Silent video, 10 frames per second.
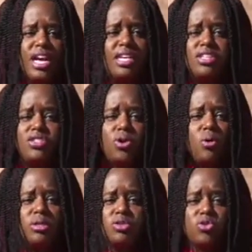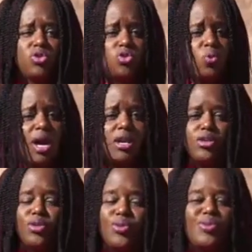and is going to swallow
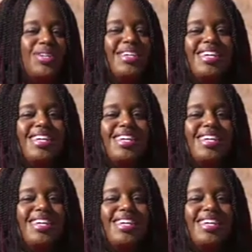you